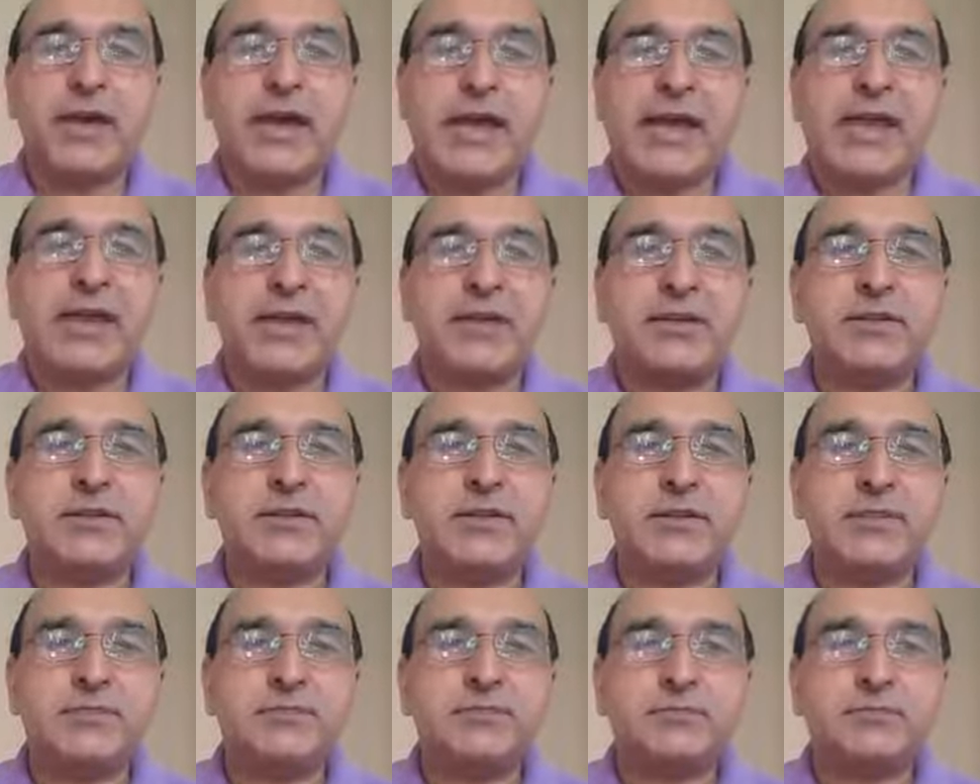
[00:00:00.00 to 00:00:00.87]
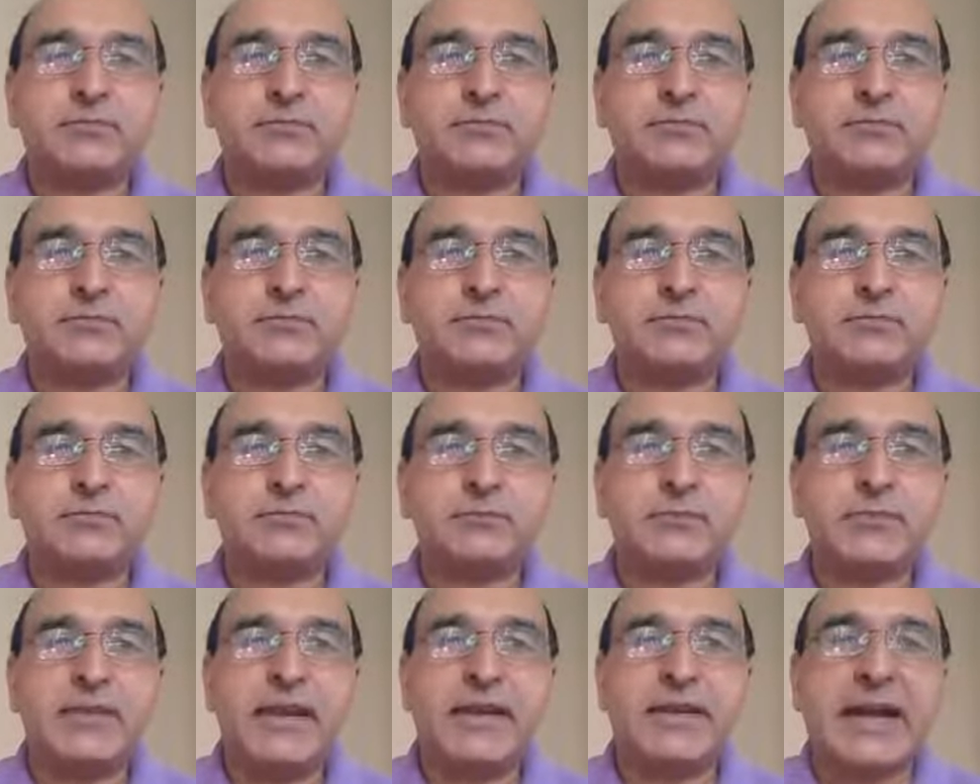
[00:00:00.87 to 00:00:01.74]
and
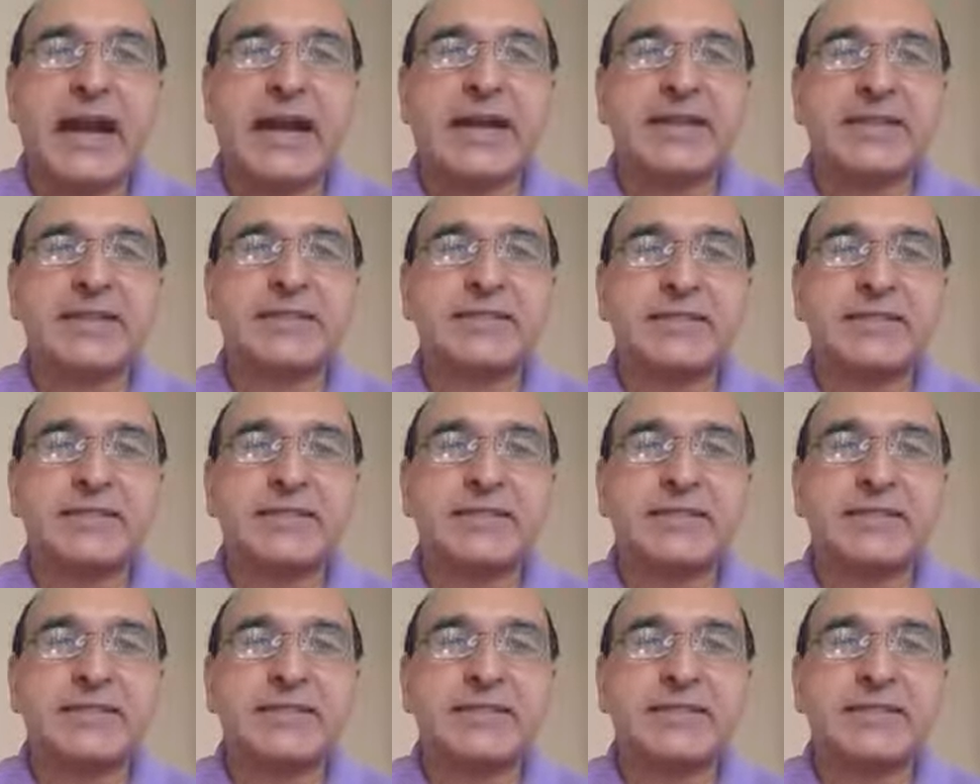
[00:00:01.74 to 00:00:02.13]
writing